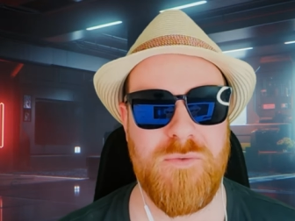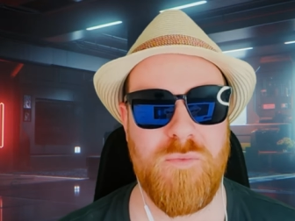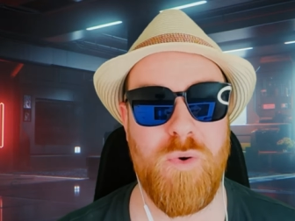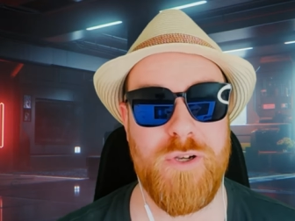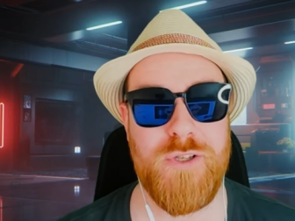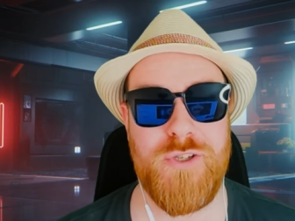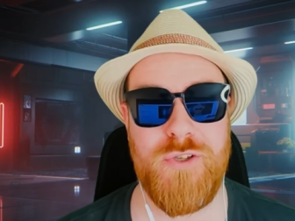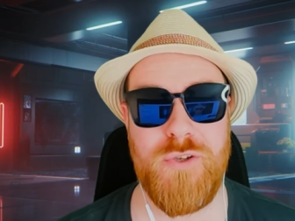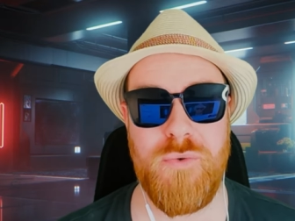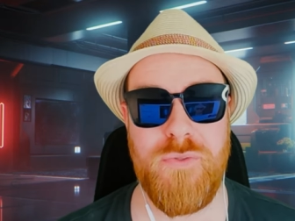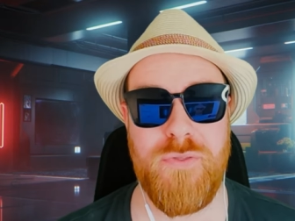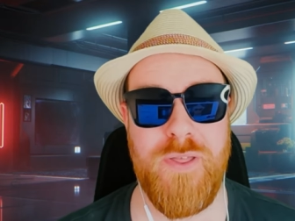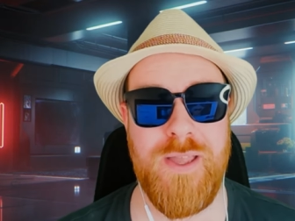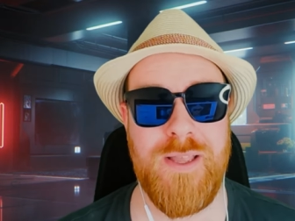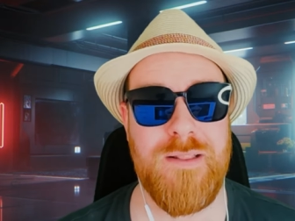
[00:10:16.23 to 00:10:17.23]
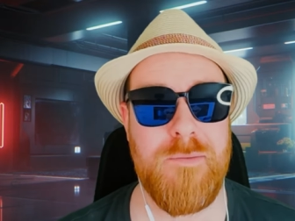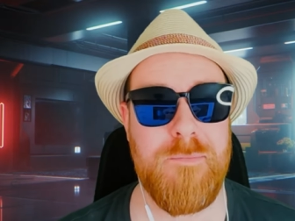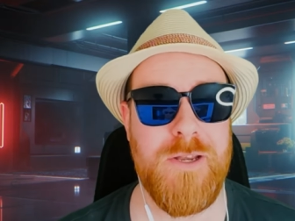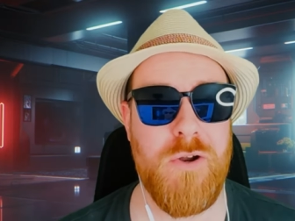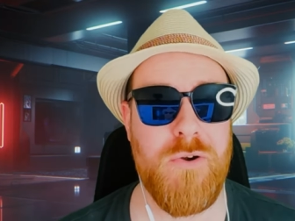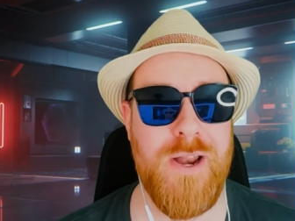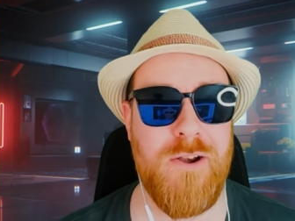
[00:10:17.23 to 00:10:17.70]
What do you think? Let
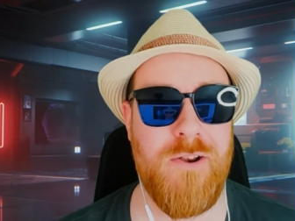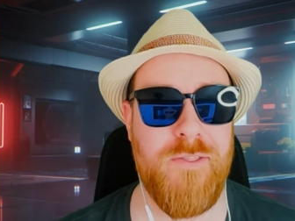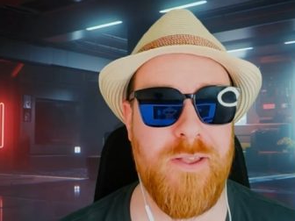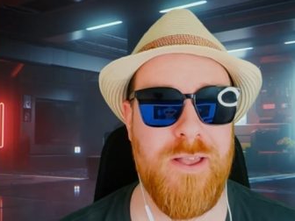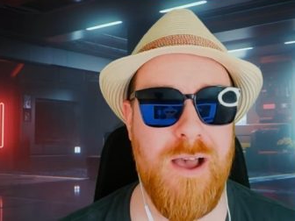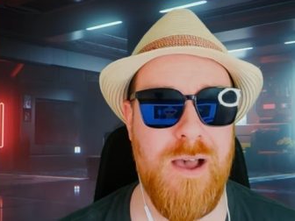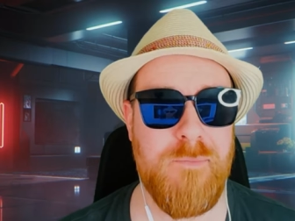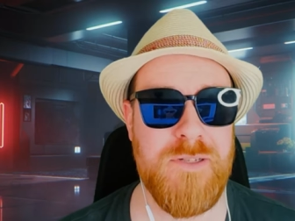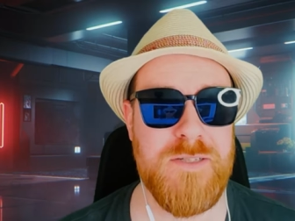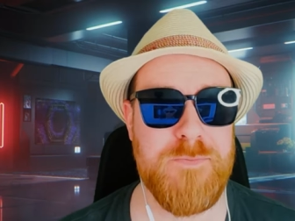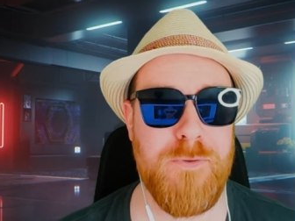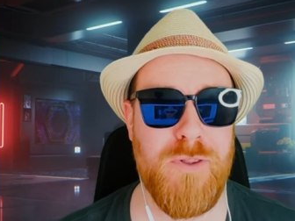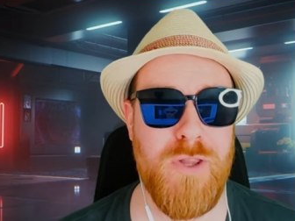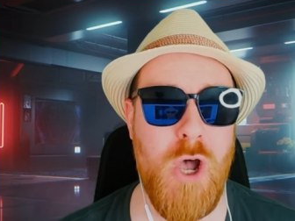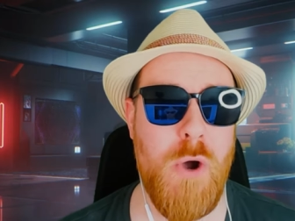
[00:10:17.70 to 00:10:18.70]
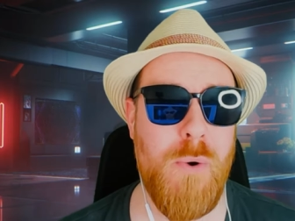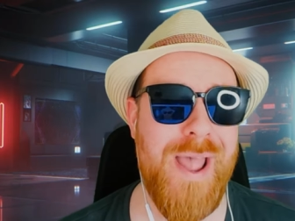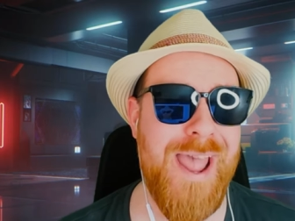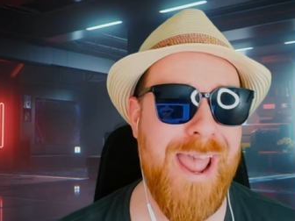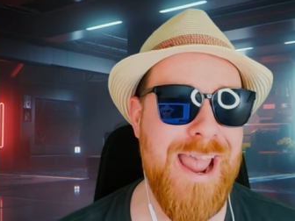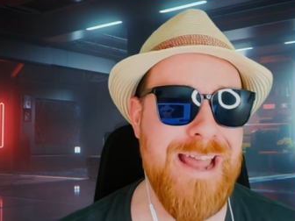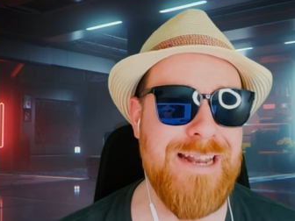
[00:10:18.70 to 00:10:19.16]
me know down in the comments below.
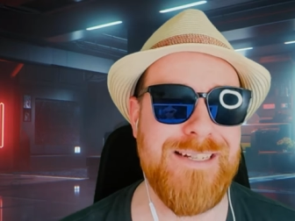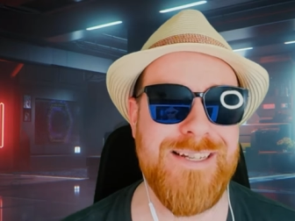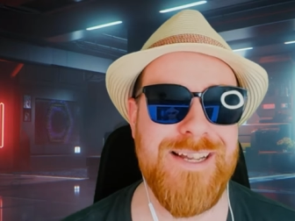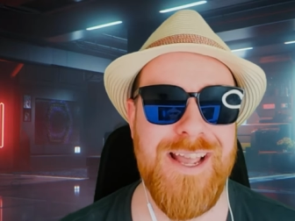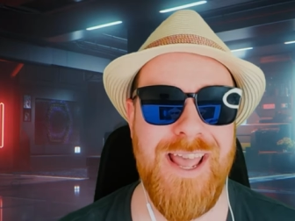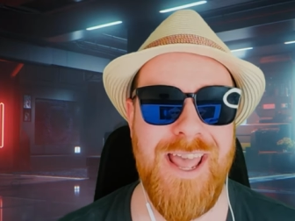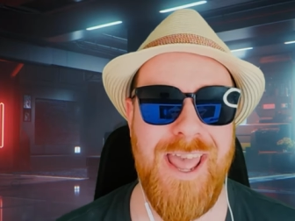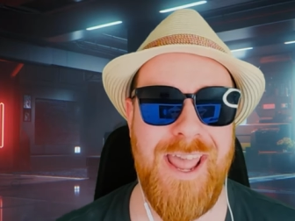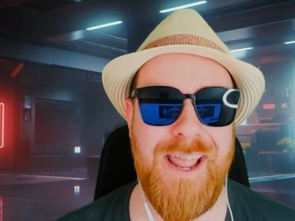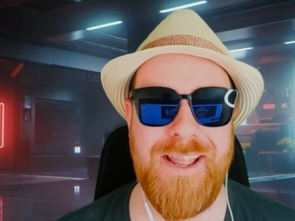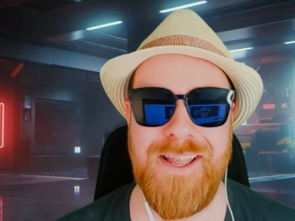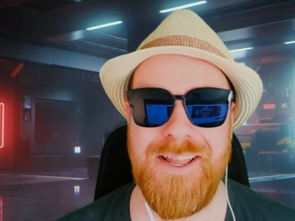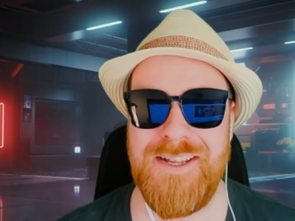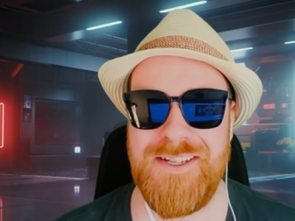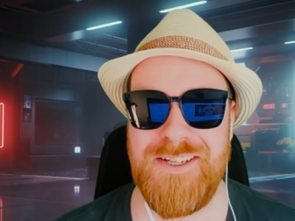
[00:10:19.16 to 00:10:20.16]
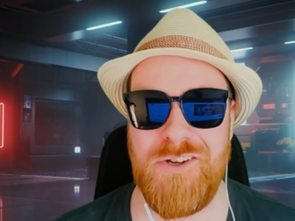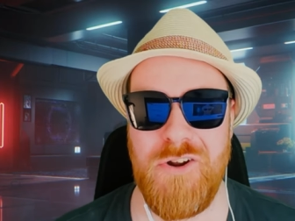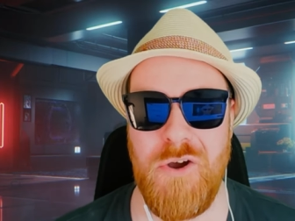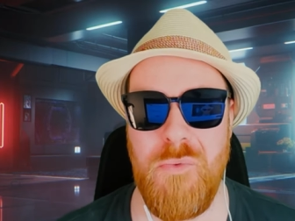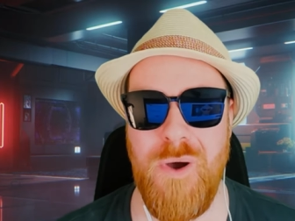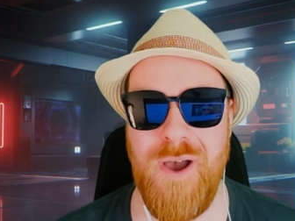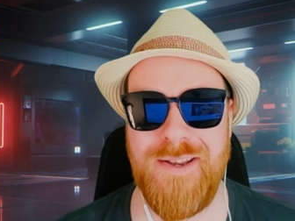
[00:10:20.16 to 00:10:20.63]
And hey, you
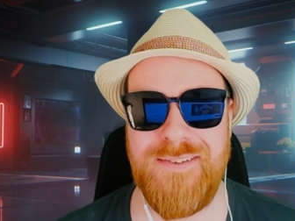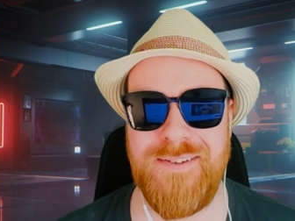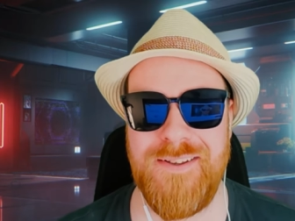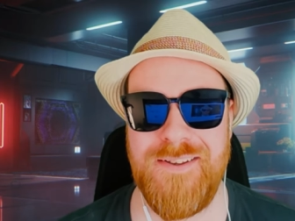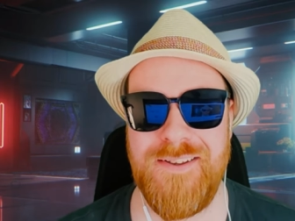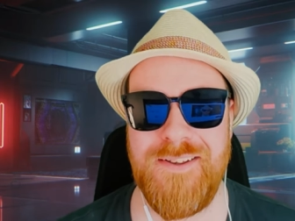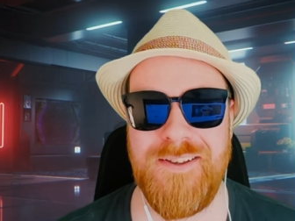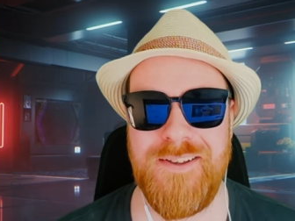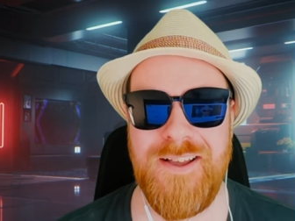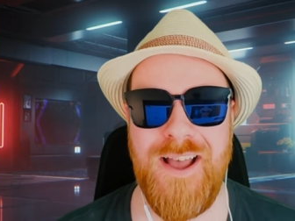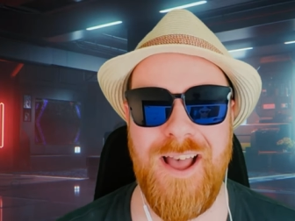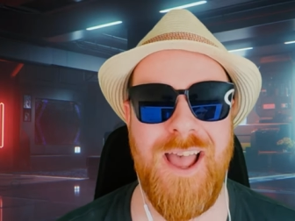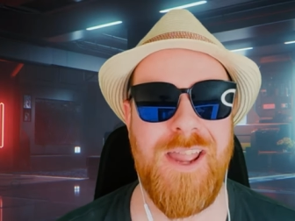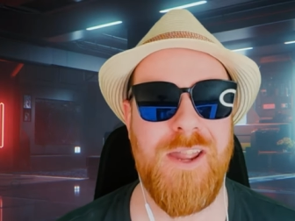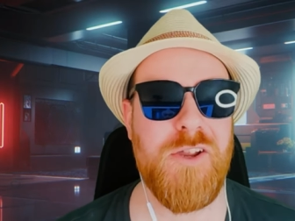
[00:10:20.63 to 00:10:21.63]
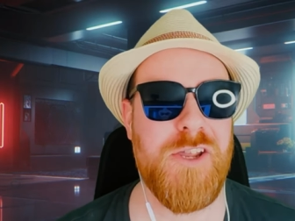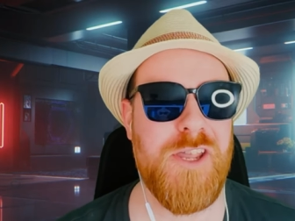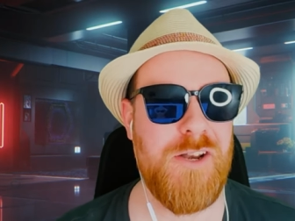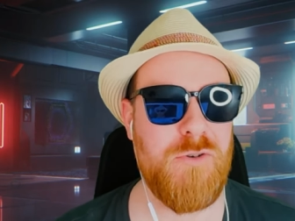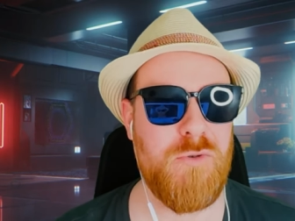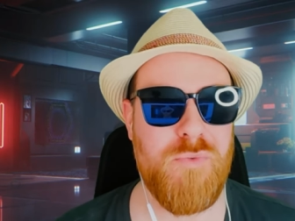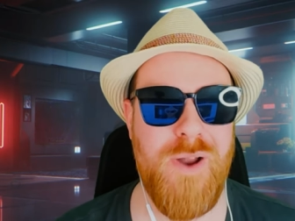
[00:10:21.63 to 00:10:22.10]
know what? I
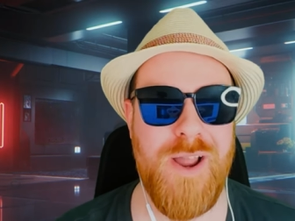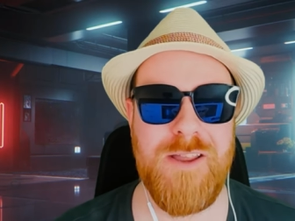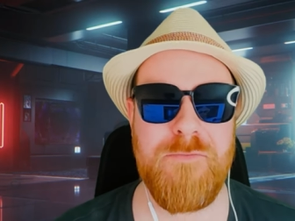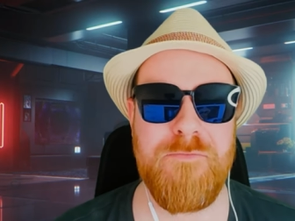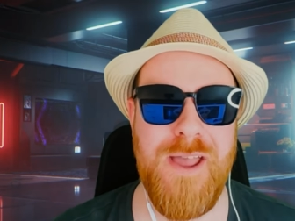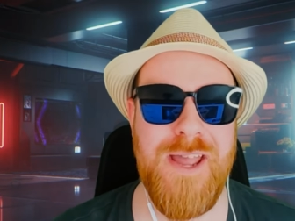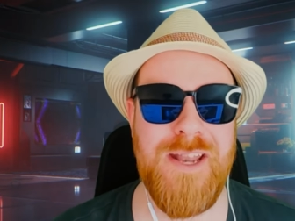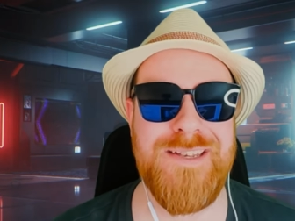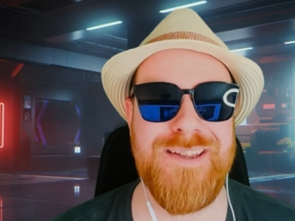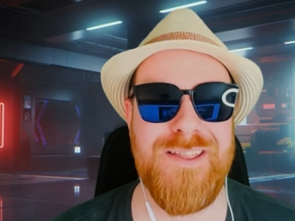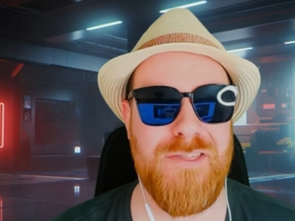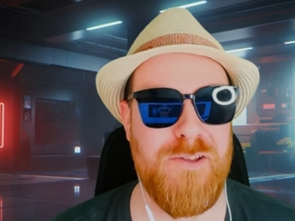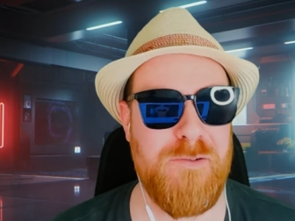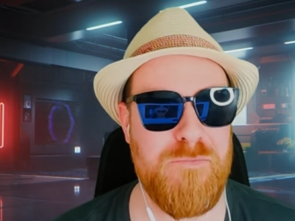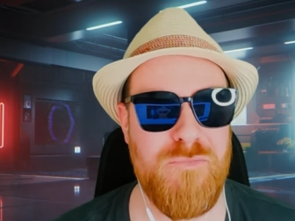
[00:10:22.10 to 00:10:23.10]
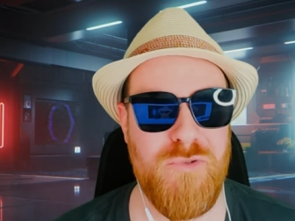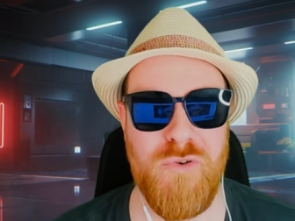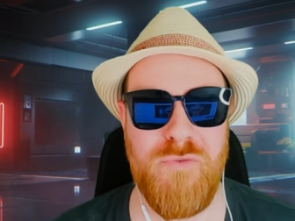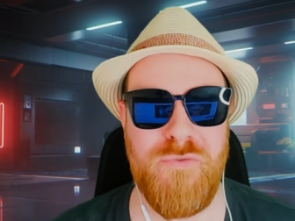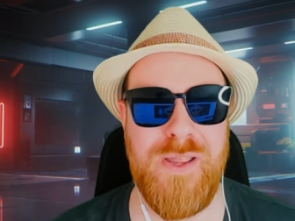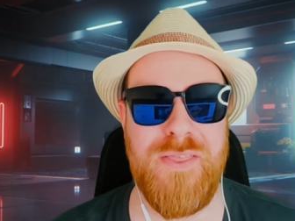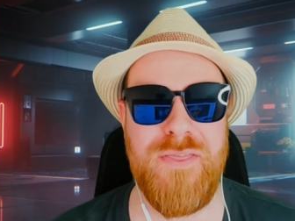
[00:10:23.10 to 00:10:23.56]
can recommend the
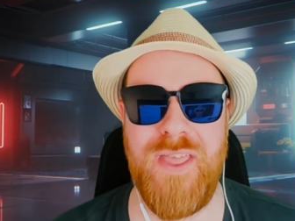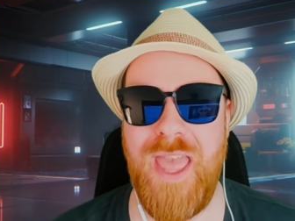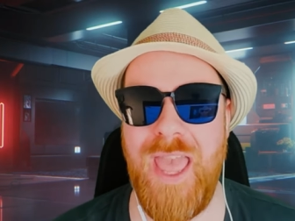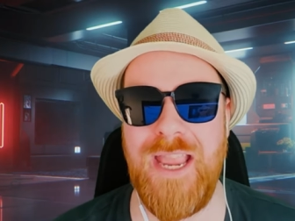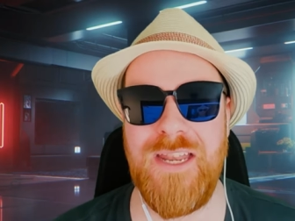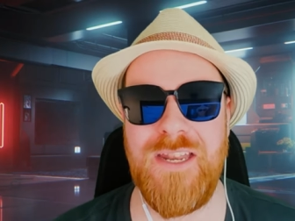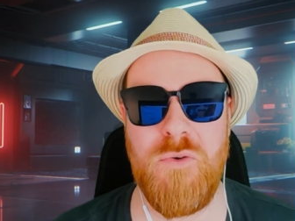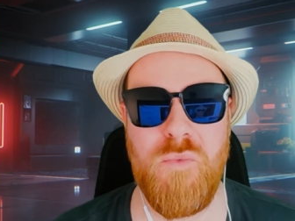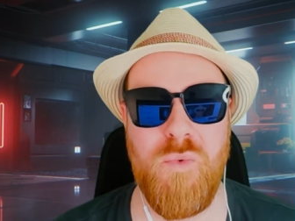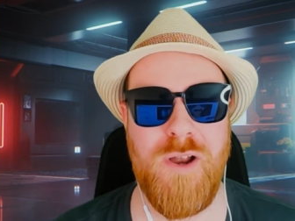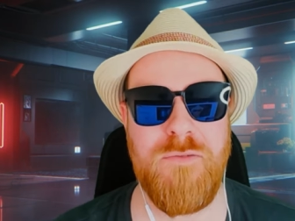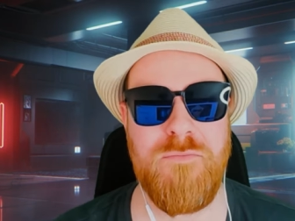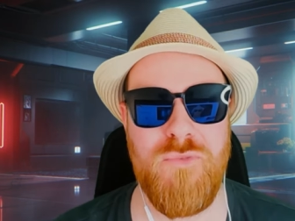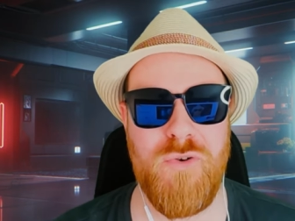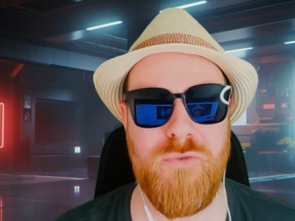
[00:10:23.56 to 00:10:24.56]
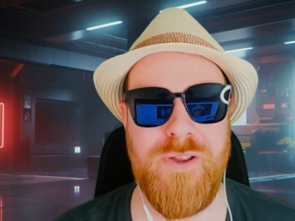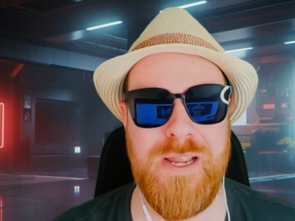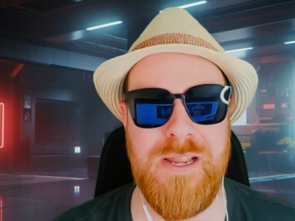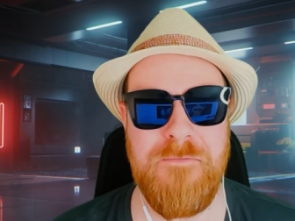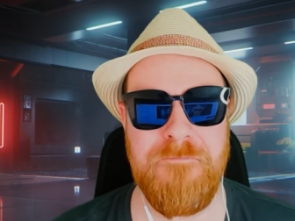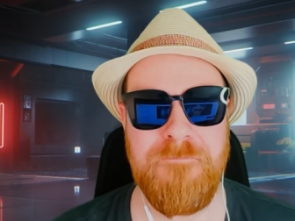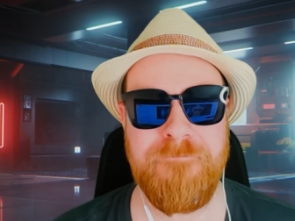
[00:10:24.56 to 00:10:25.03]
movie, the 81
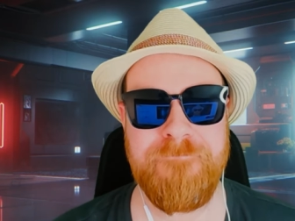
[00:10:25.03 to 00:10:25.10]
movie.